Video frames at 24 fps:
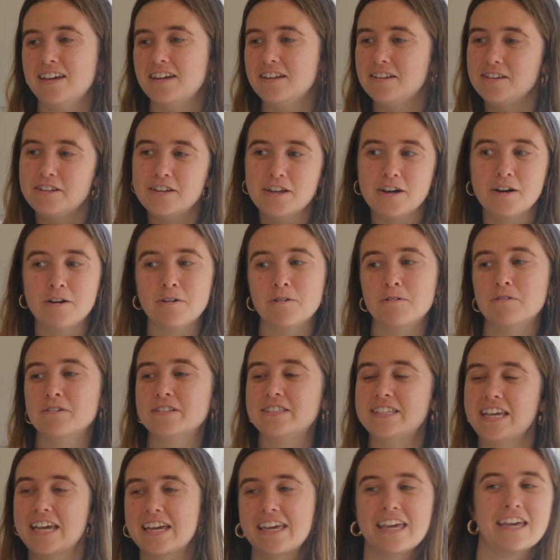No
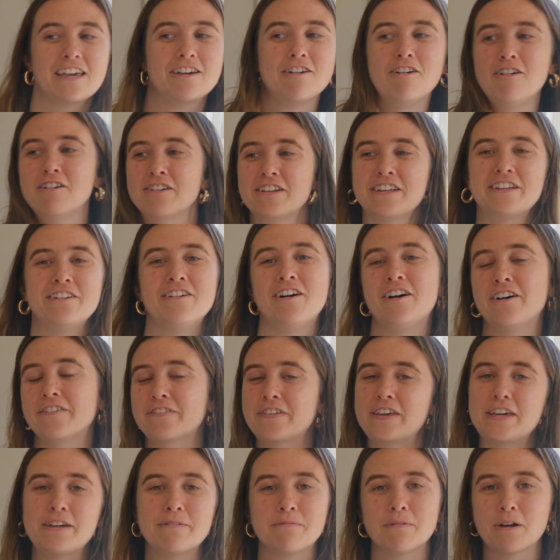taking on and off
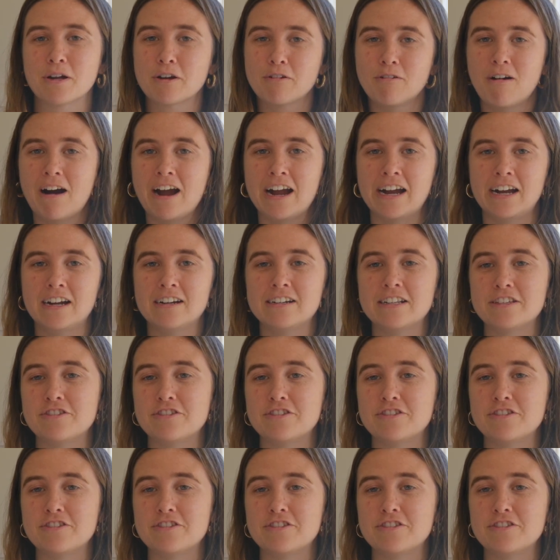heat required.